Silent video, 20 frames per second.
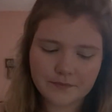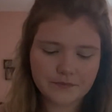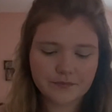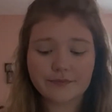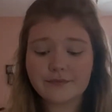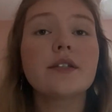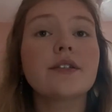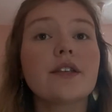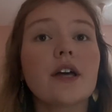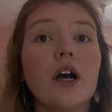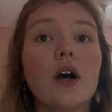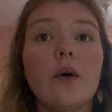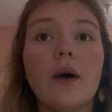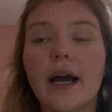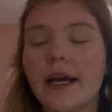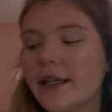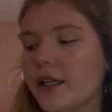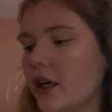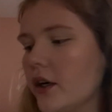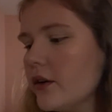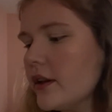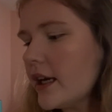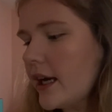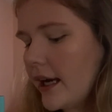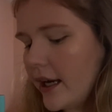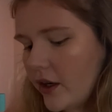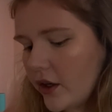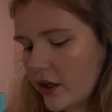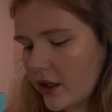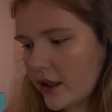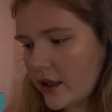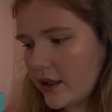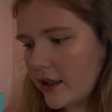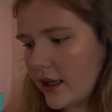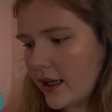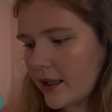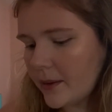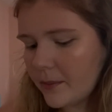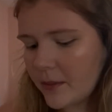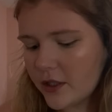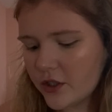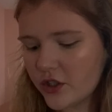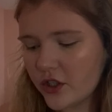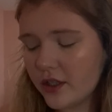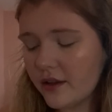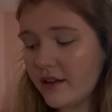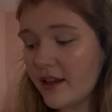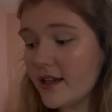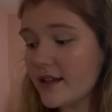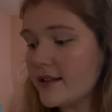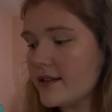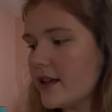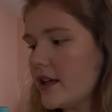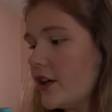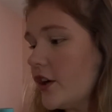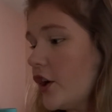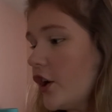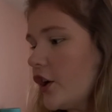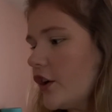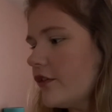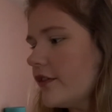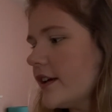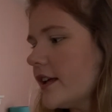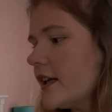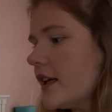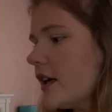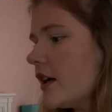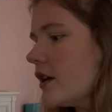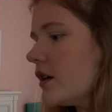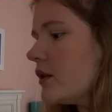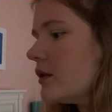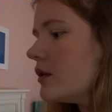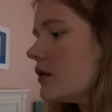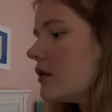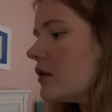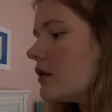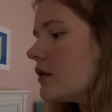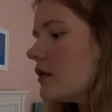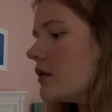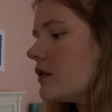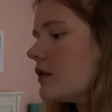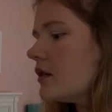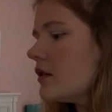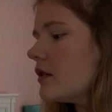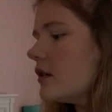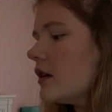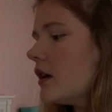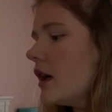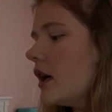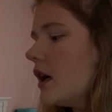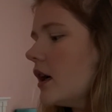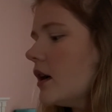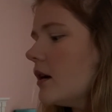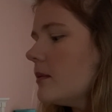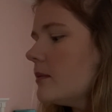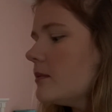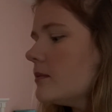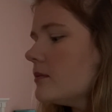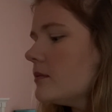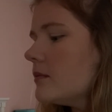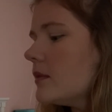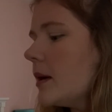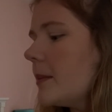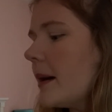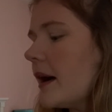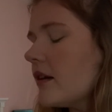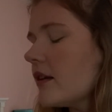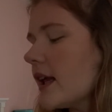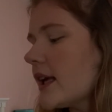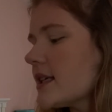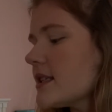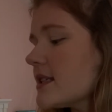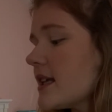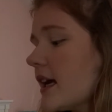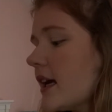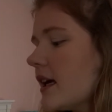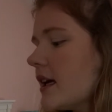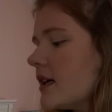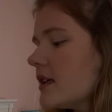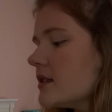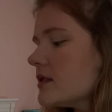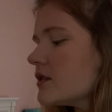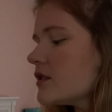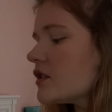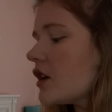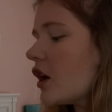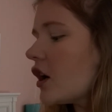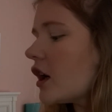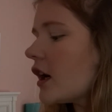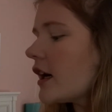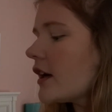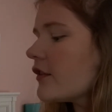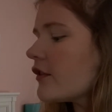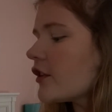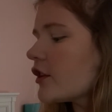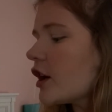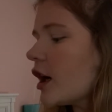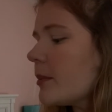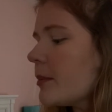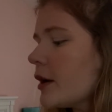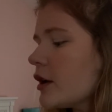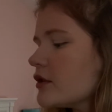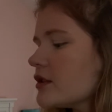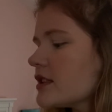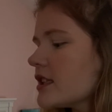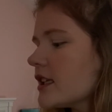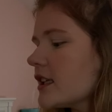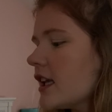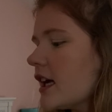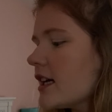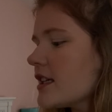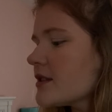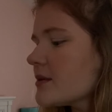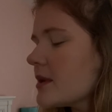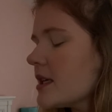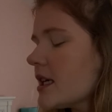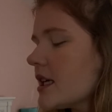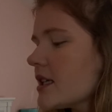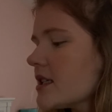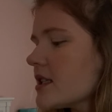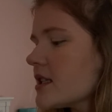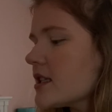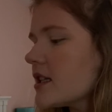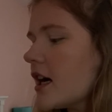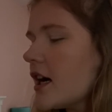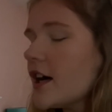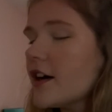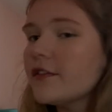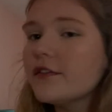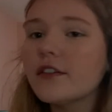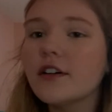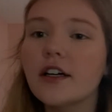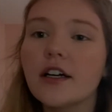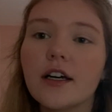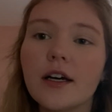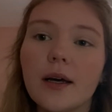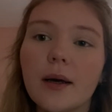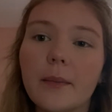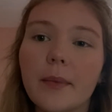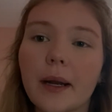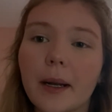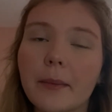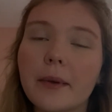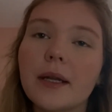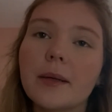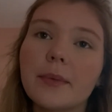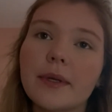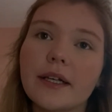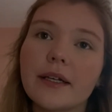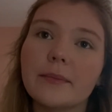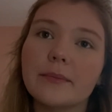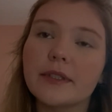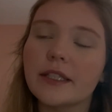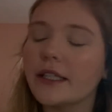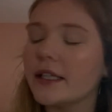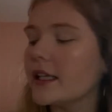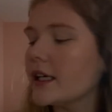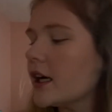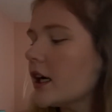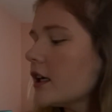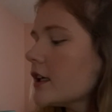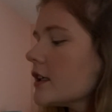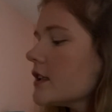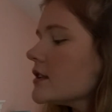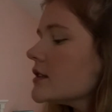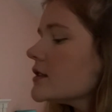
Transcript: So, I know that Aarika like mentioned this in her video about like saying sorry for not posting last week and stuff, but I'm gonna be completely honest.